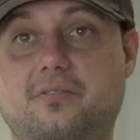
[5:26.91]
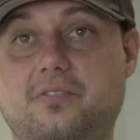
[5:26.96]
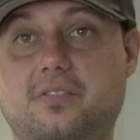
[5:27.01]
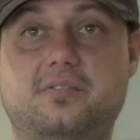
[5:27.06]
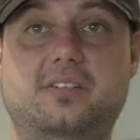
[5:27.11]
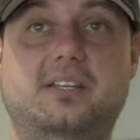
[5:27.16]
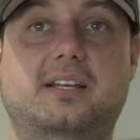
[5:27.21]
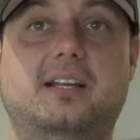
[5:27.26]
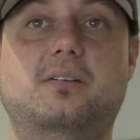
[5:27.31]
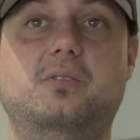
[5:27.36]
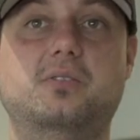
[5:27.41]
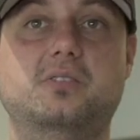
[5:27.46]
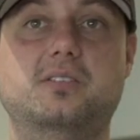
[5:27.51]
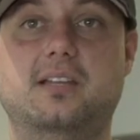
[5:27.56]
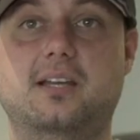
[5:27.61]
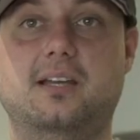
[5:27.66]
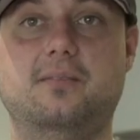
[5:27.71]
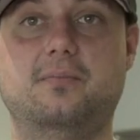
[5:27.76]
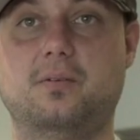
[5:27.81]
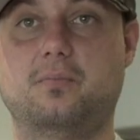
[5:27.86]
15 hours
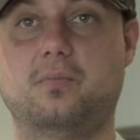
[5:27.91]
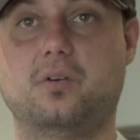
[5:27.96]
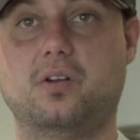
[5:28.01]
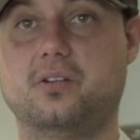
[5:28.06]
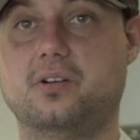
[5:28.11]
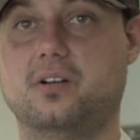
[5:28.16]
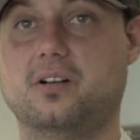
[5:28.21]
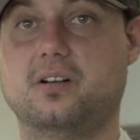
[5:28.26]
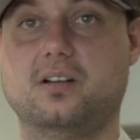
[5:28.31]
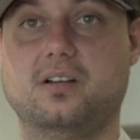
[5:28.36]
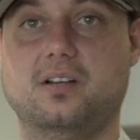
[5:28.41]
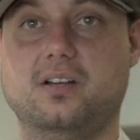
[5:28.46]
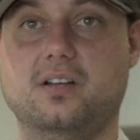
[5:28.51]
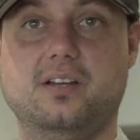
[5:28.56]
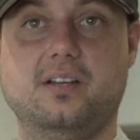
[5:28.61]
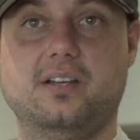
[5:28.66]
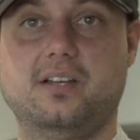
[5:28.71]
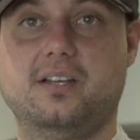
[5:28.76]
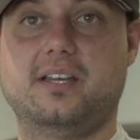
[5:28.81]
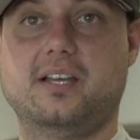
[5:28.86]
a day. My brother
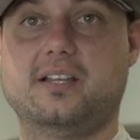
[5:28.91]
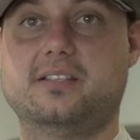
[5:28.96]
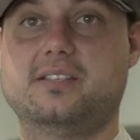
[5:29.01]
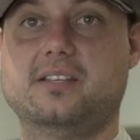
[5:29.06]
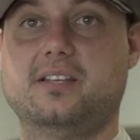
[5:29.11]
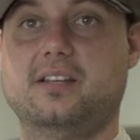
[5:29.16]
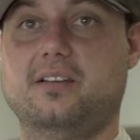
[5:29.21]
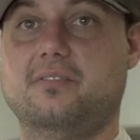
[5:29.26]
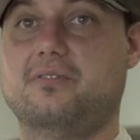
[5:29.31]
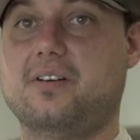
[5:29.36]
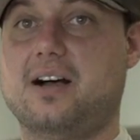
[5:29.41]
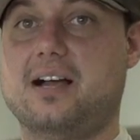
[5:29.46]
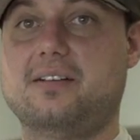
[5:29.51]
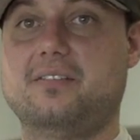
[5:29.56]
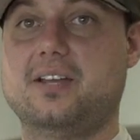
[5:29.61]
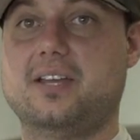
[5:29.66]
gets in at 5